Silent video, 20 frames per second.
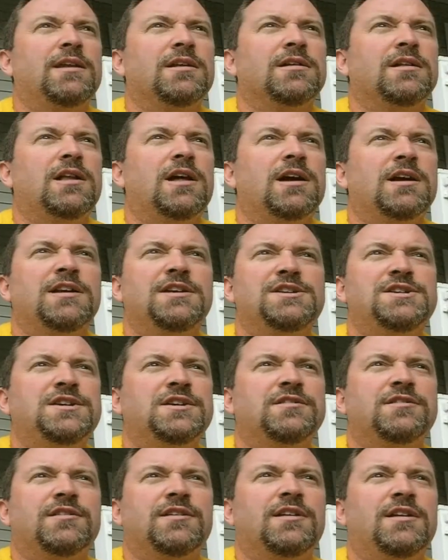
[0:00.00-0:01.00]
o'clock, and
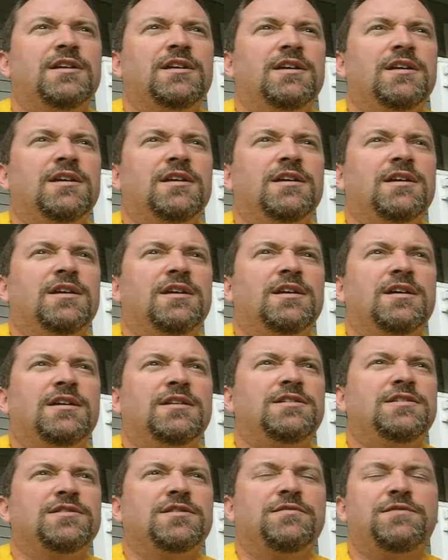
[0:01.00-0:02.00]
just
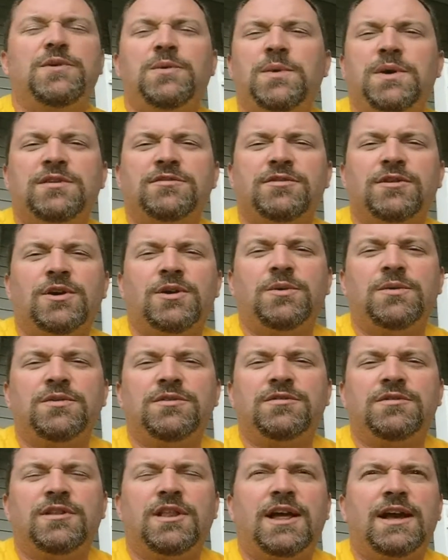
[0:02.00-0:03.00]
just a few weeks ago it
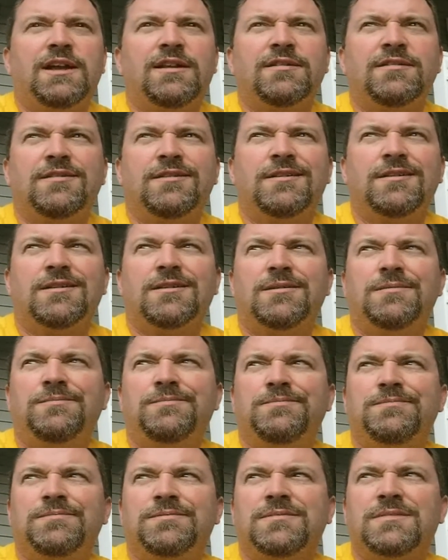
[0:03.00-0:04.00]
was light until
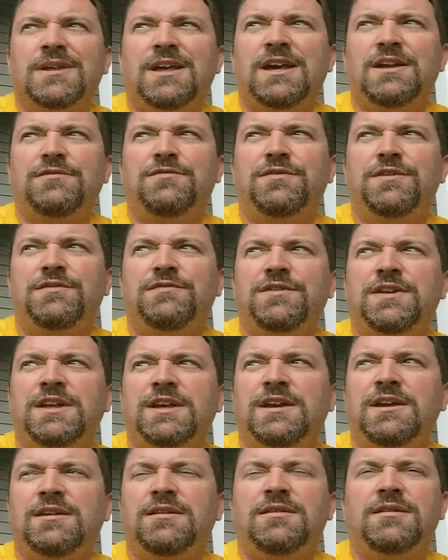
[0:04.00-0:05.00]

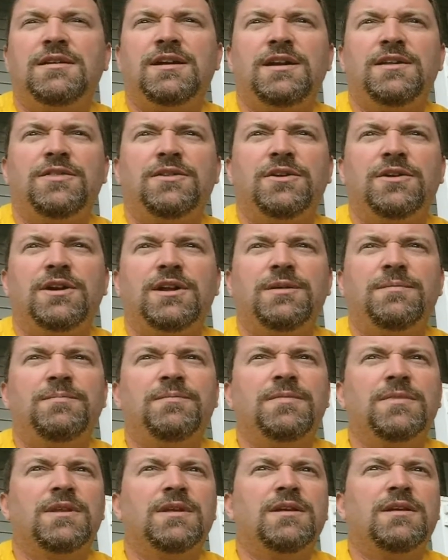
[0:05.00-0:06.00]
8:15, 8:30.
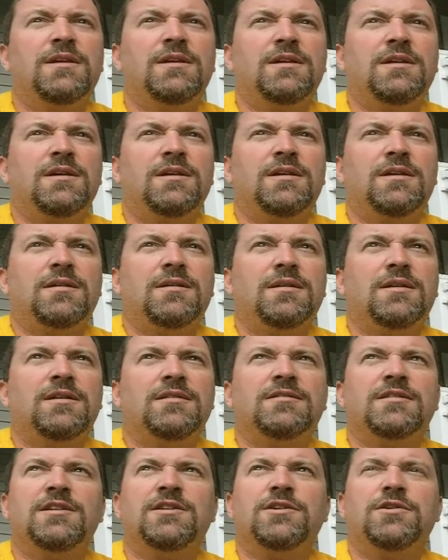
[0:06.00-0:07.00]

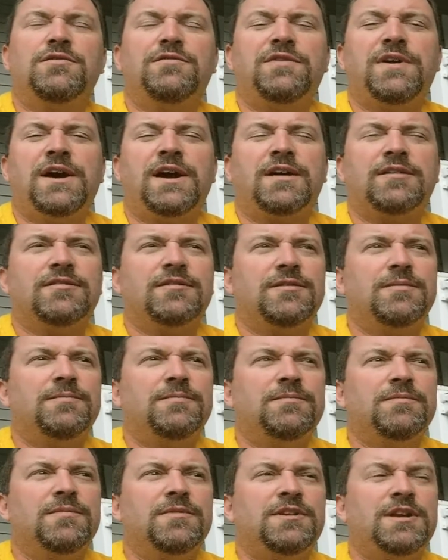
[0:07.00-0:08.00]
It's gonna go fast.
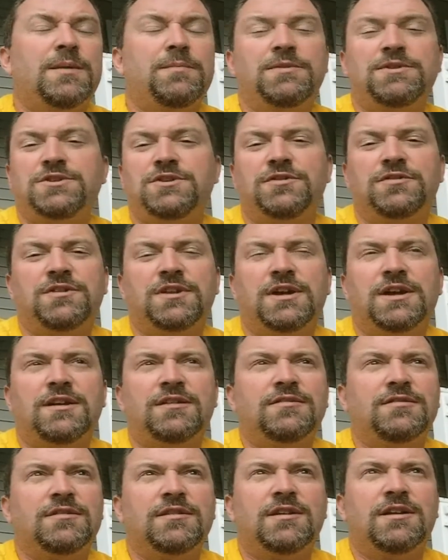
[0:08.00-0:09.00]
Temperature is
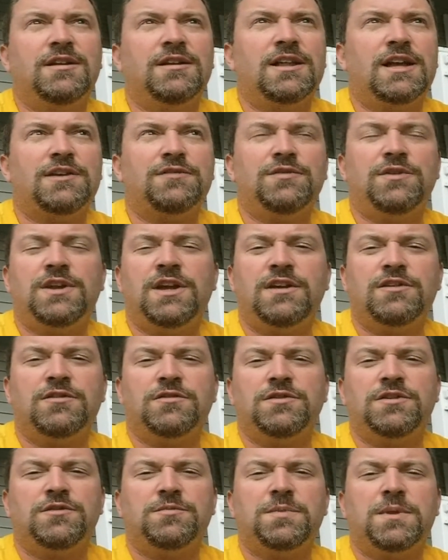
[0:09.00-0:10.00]
nice. The uh, last few days have
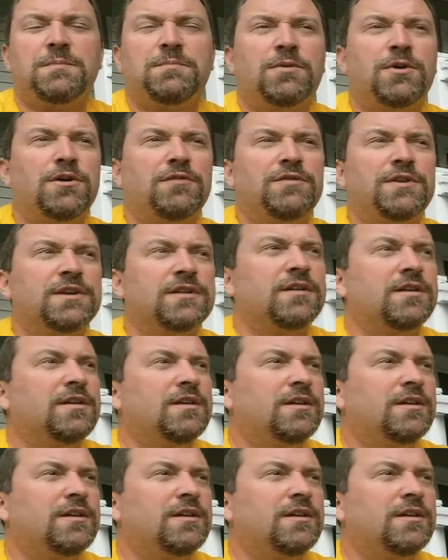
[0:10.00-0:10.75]
just been perfect.